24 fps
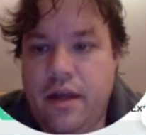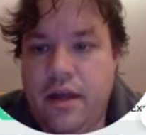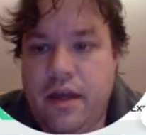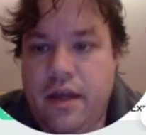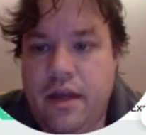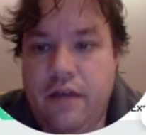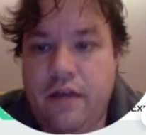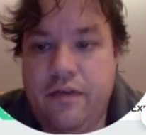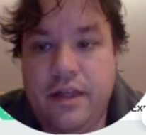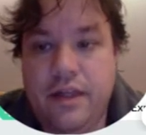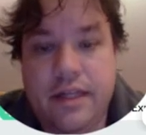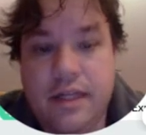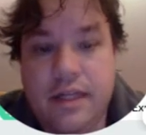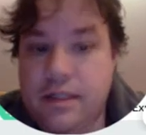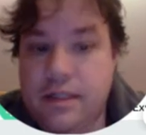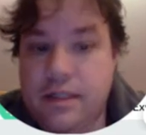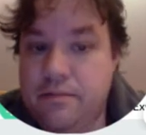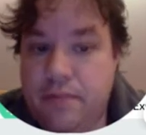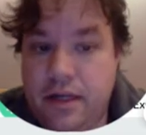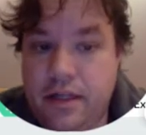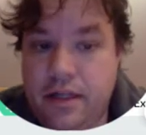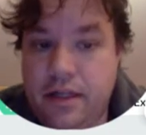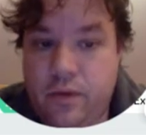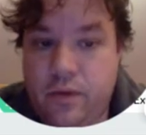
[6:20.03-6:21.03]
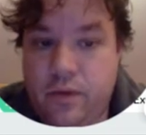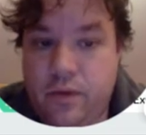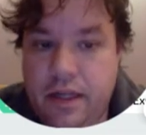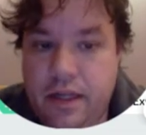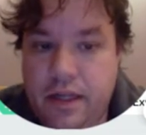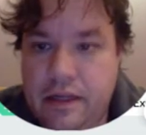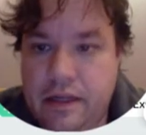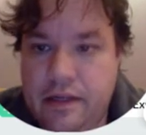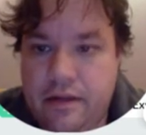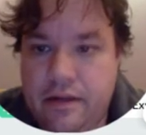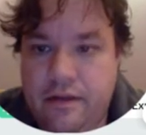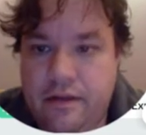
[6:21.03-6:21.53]
If he doesn't play the queen,
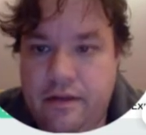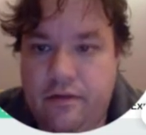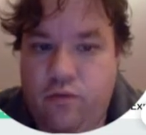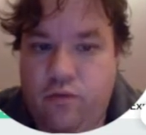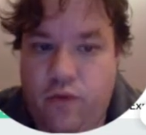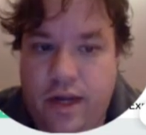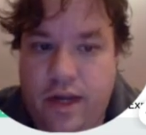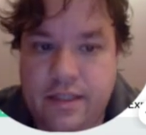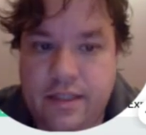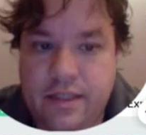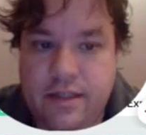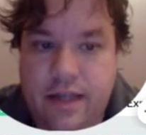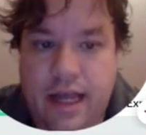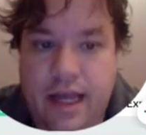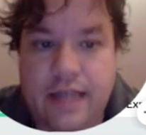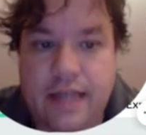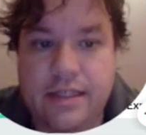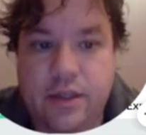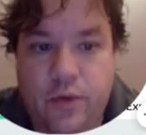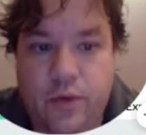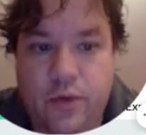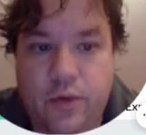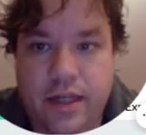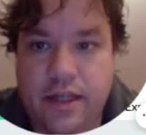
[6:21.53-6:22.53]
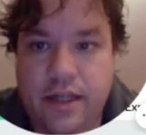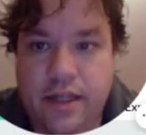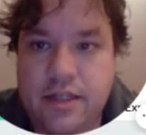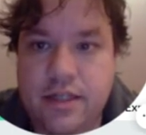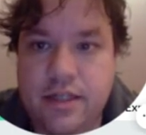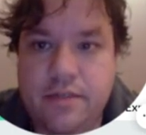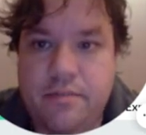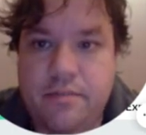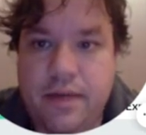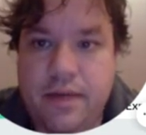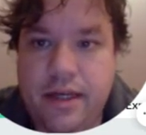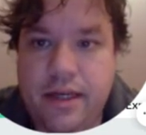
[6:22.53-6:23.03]
if West has a queen and
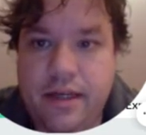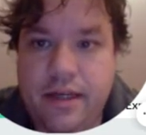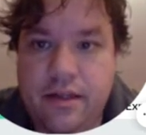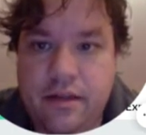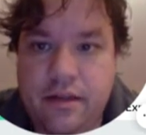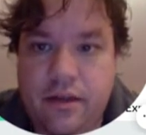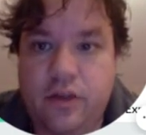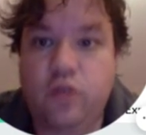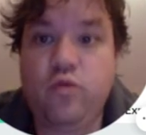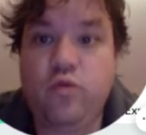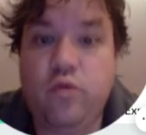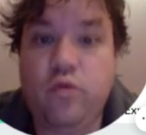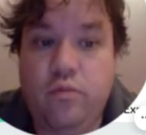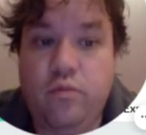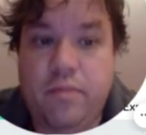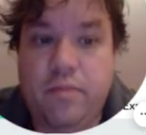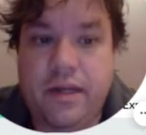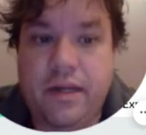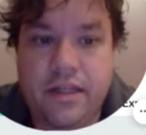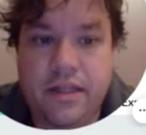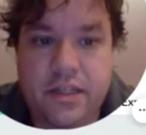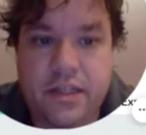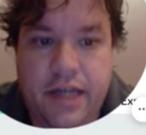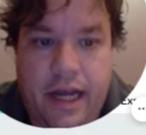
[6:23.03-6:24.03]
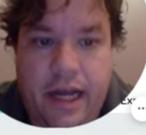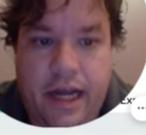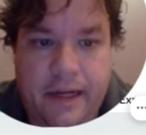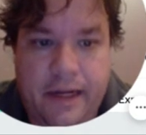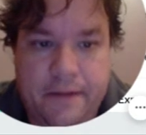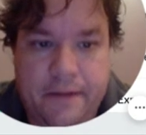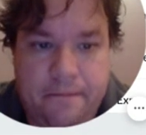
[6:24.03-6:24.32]
doesn't play, you will play the jack,